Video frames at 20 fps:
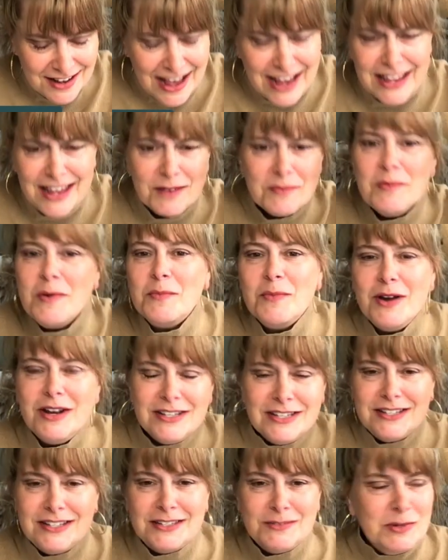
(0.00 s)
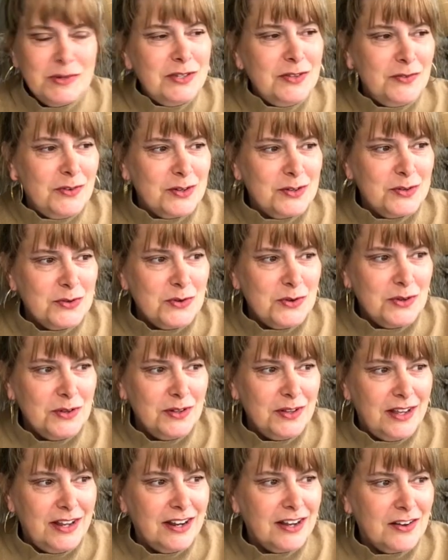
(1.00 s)
I can't remember, it's a specific
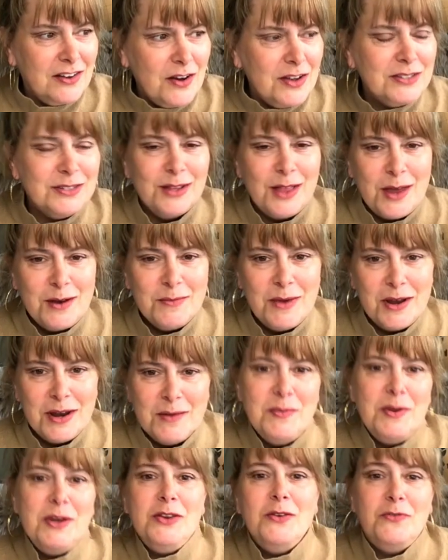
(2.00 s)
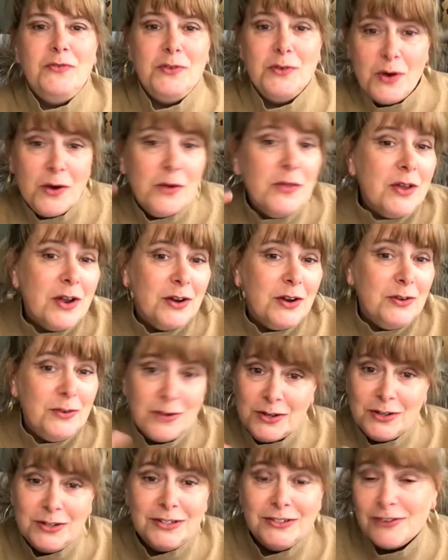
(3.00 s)
tool and it costs a lot of money, but if you go there, you
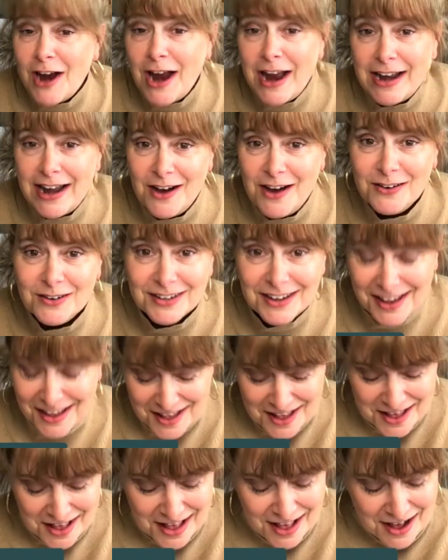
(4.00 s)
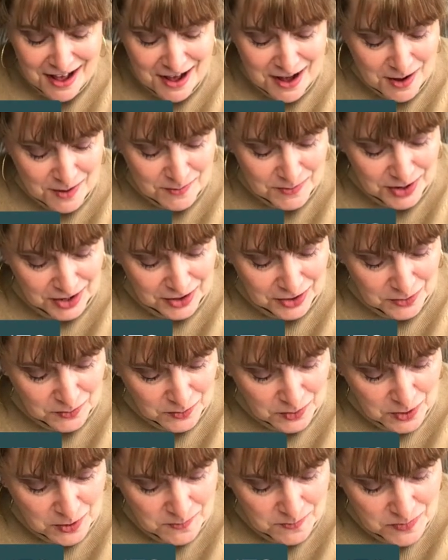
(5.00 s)
can try it out um, in the
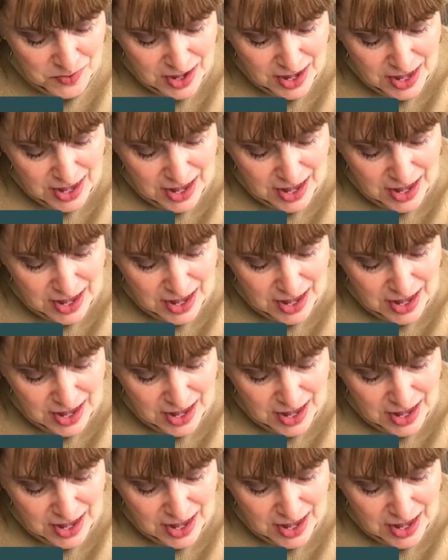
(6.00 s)
room.